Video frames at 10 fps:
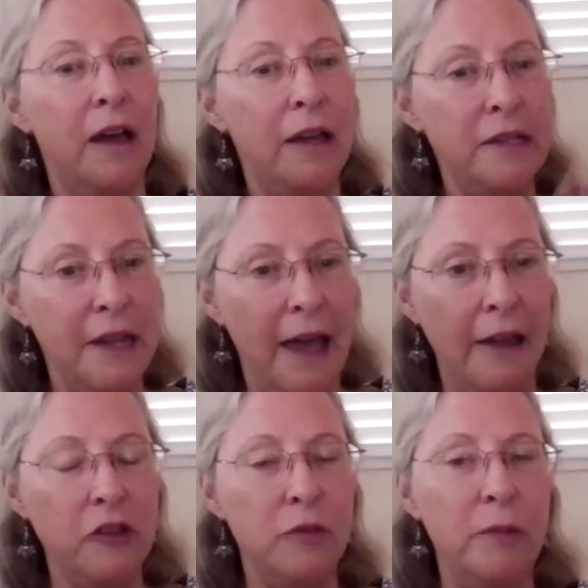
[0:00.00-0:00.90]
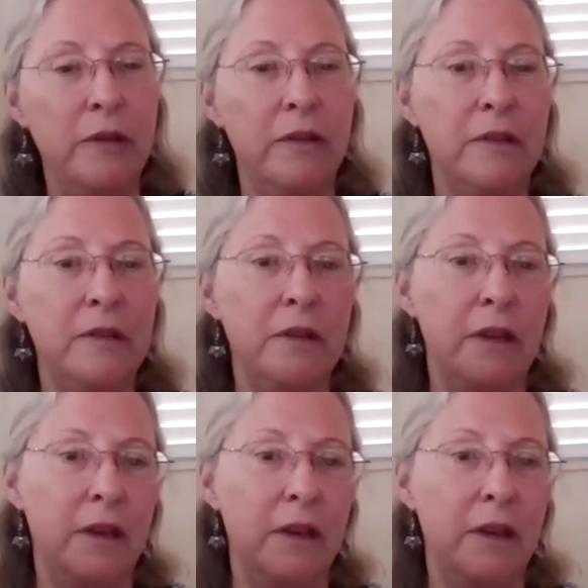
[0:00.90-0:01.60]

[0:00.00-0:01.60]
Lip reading: attachment,